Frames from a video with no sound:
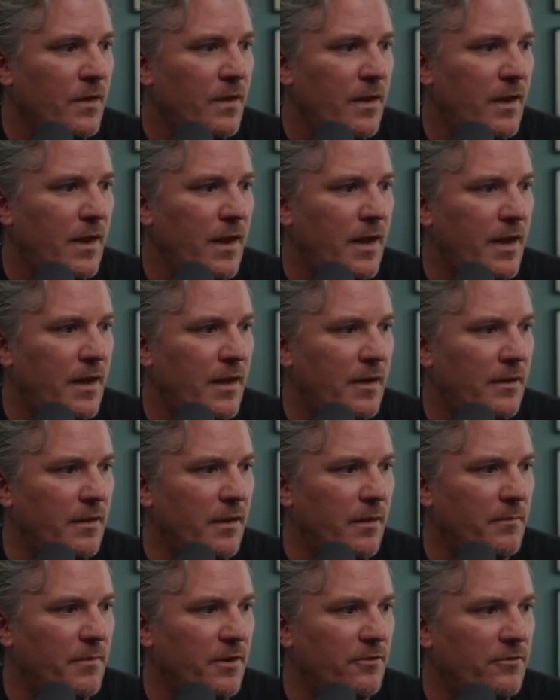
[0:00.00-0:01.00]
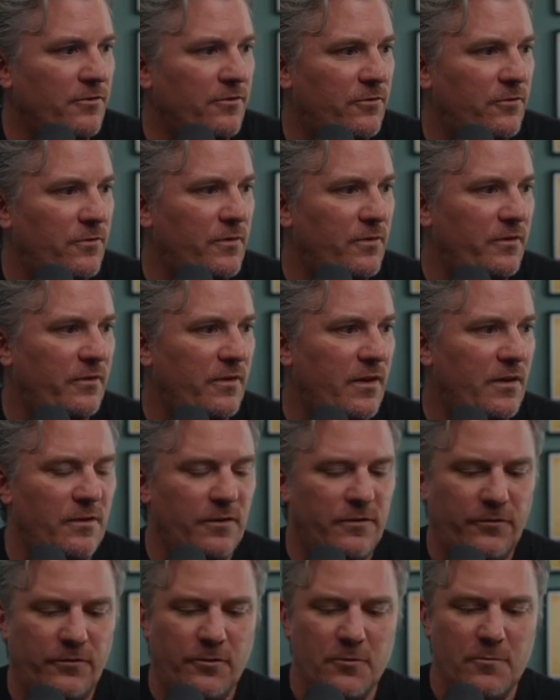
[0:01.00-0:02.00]
And I'm going to send
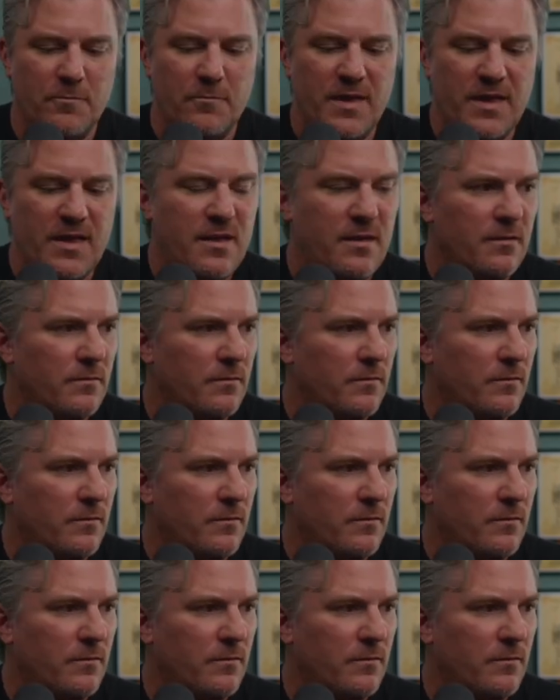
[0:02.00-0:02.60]
to me,